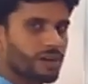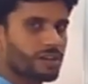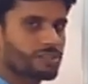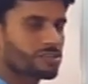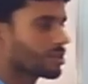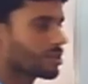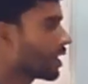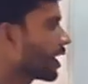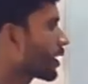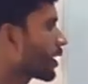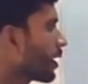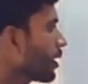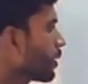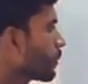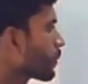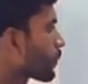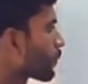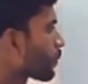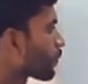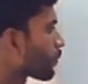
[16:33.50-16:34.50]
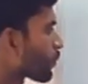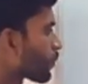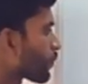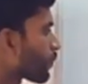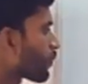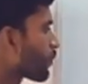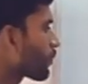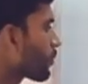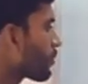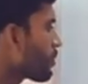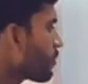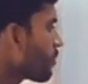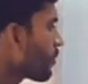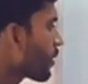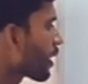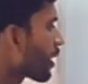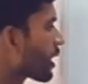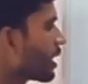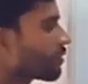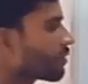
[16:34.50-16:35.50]
letter
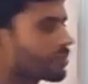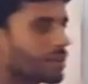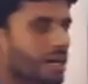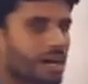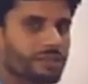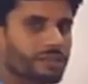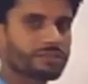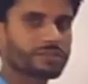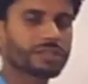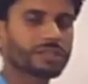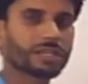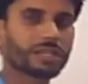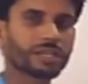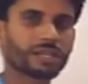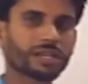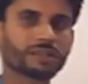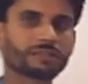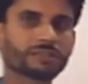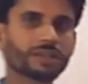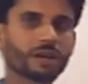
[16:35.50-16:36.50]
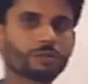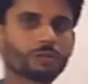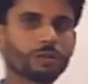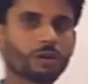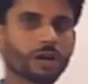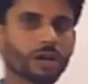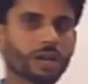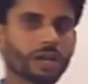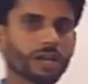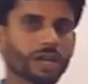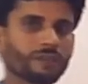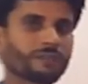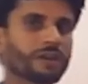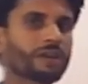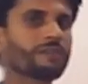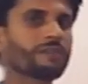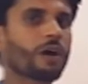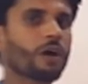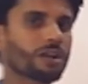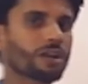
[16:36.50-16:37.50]
gives us a sound,
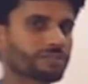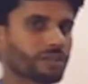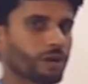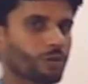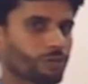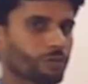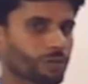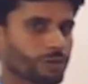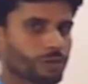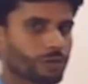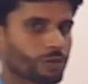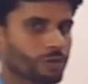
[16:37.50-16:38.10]
a vowel sound.